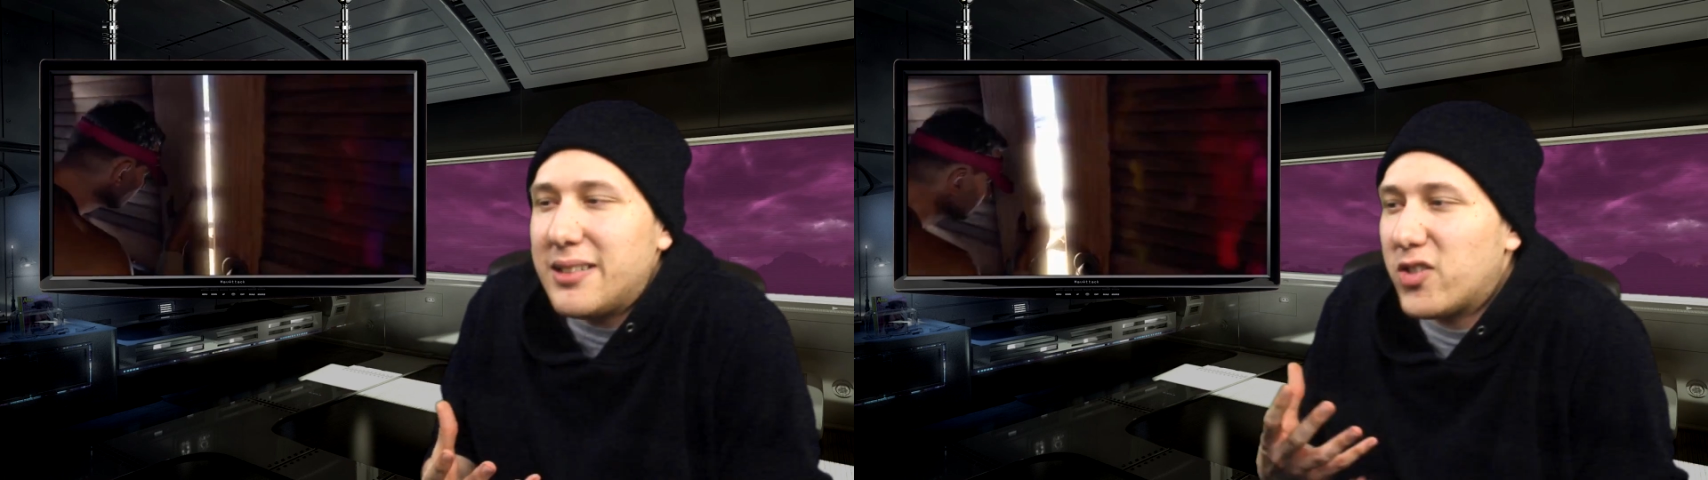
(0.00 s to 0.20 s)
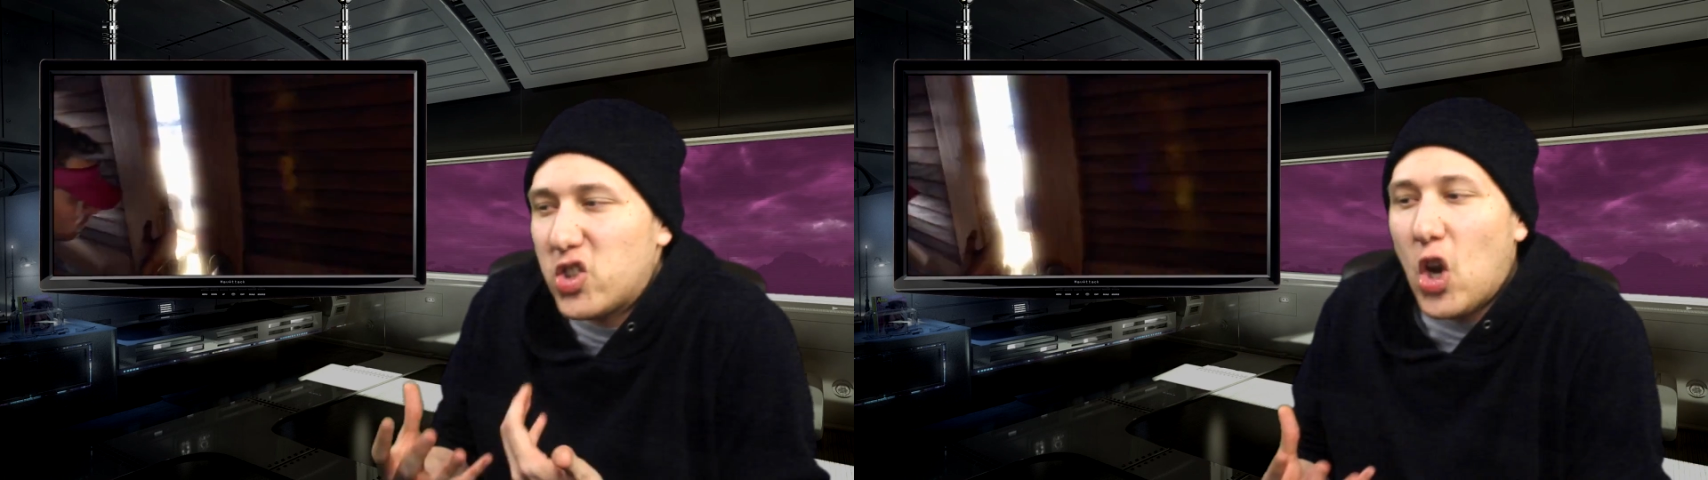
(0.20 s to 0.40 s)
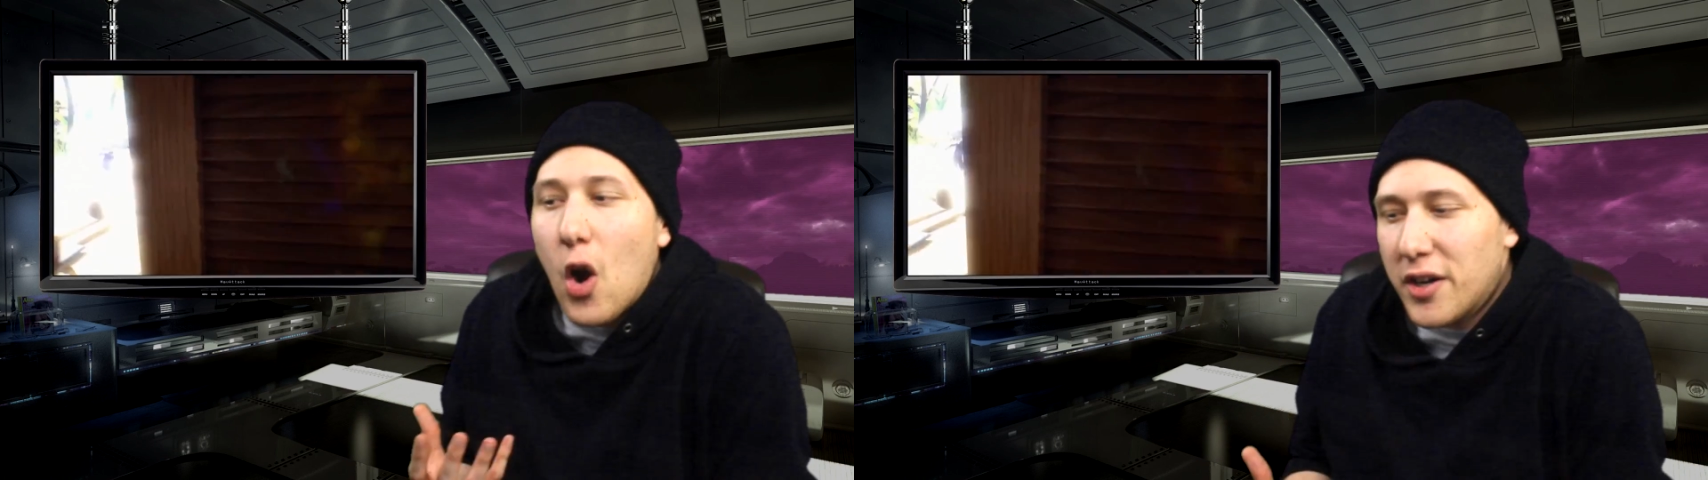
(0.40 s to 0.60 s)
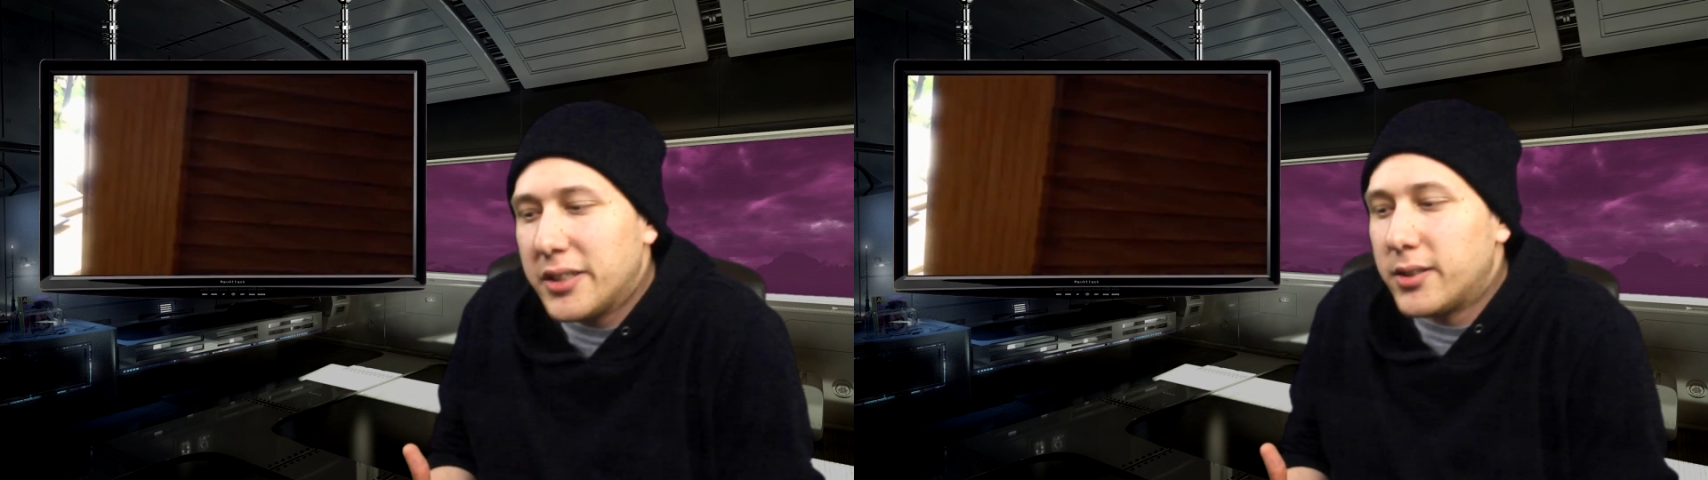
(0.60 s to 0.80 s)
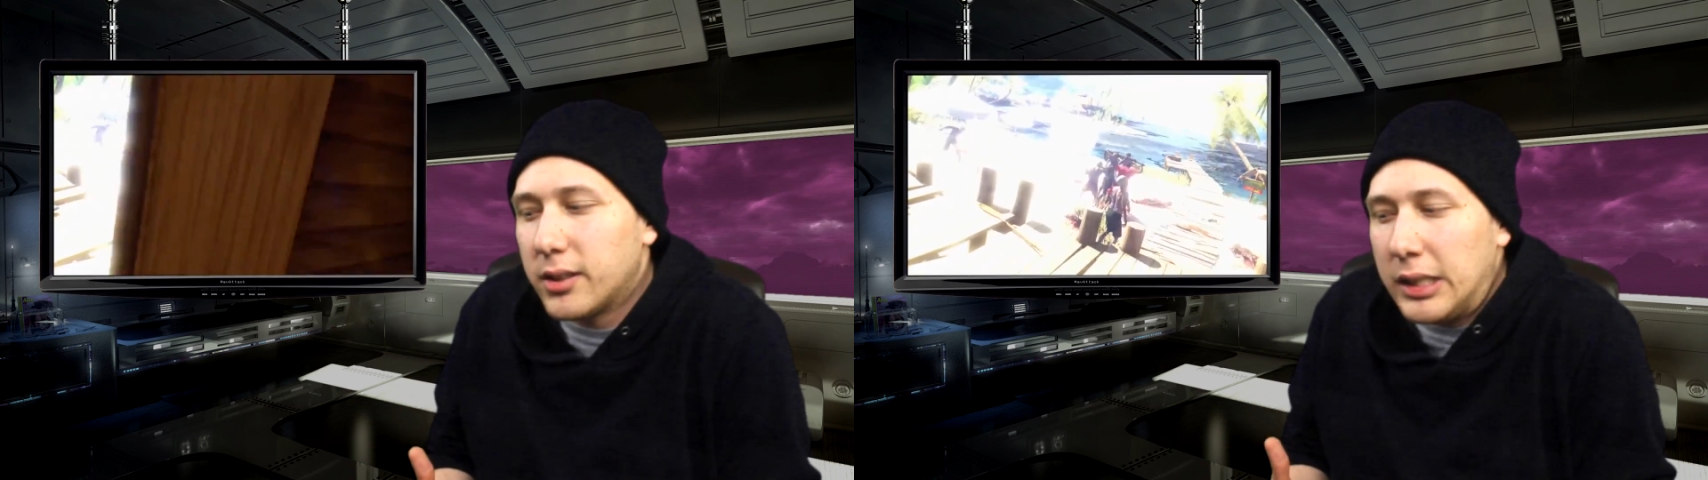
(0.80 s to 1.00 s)

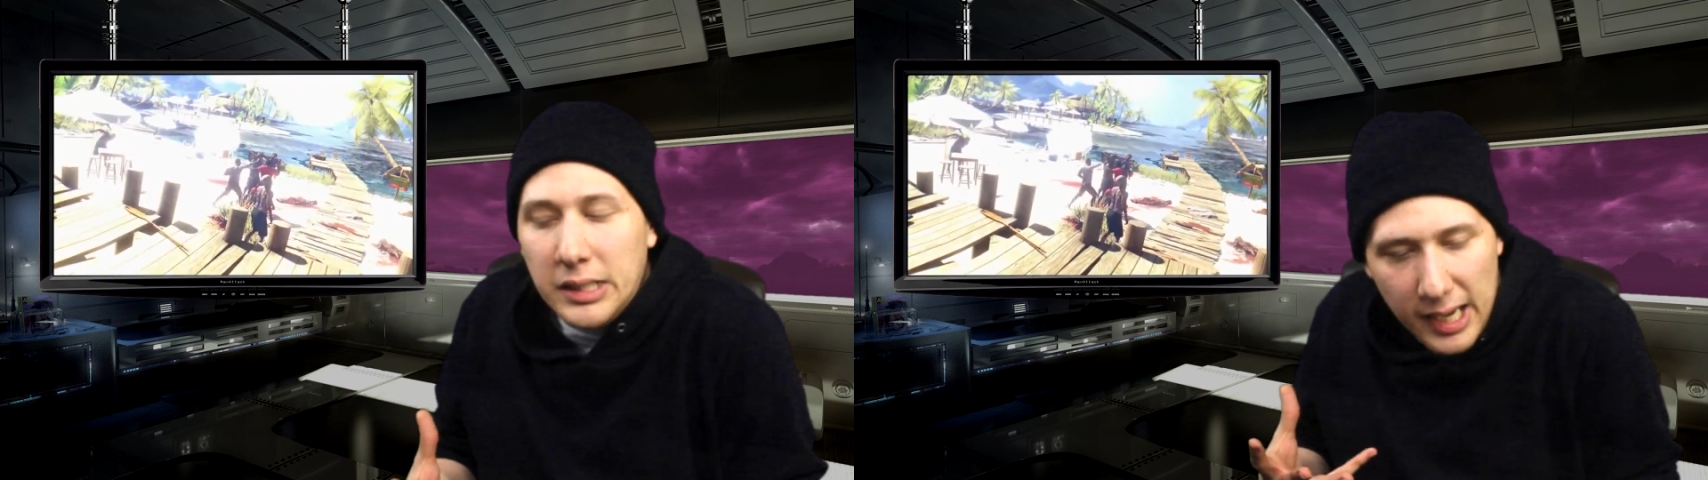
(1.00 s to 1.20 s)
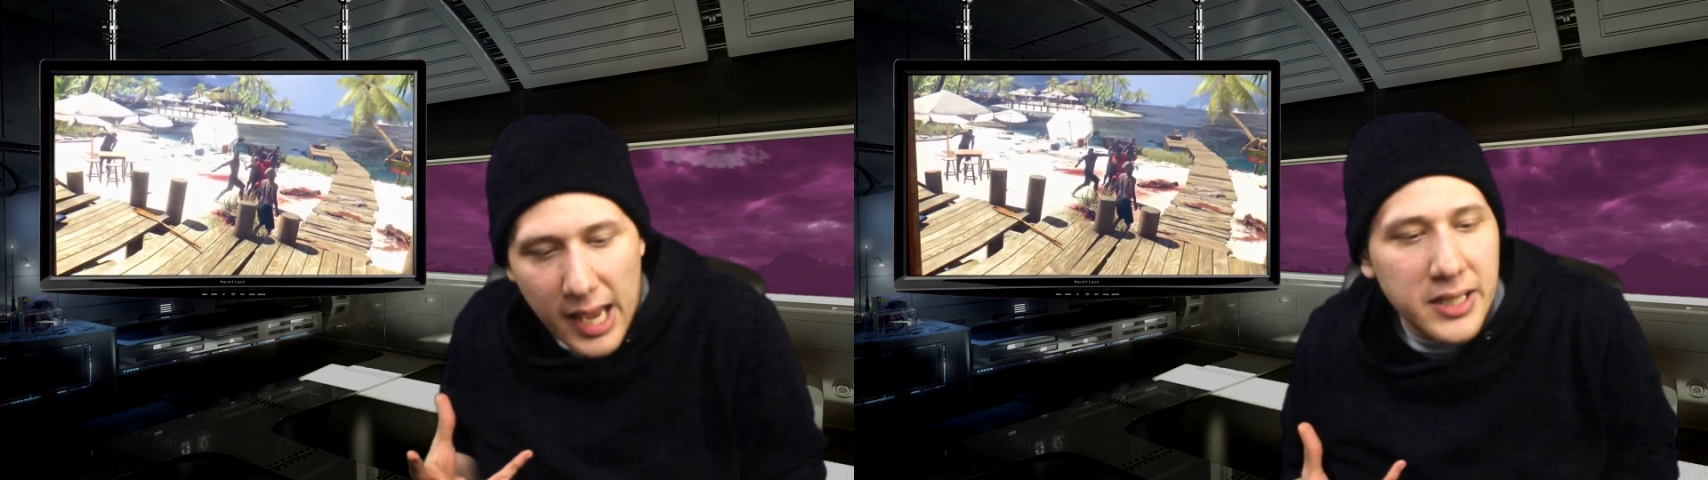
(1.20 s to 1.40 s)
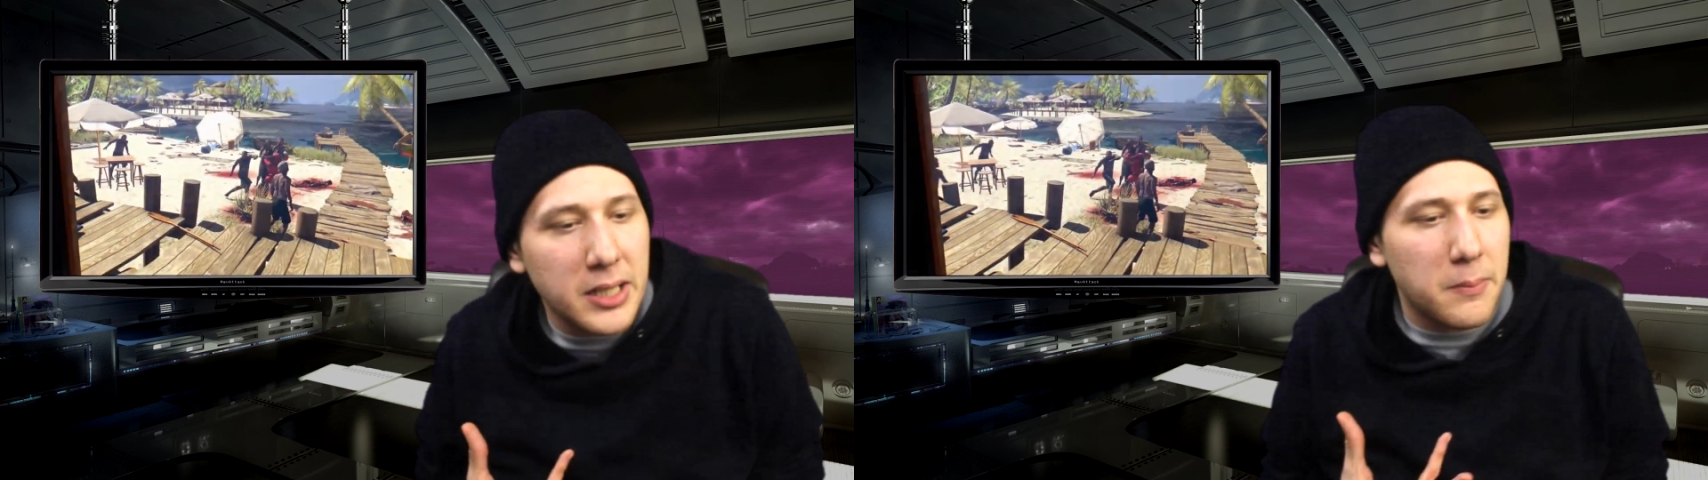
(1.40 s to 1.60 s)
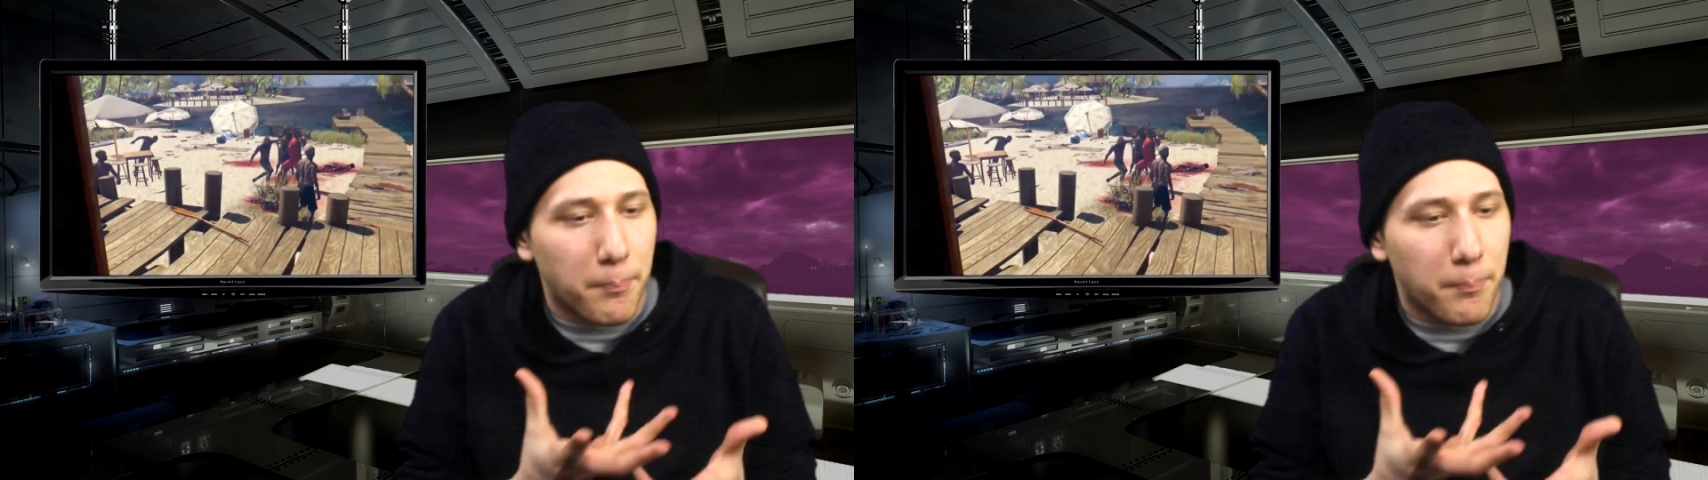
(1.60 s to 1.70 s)
started and then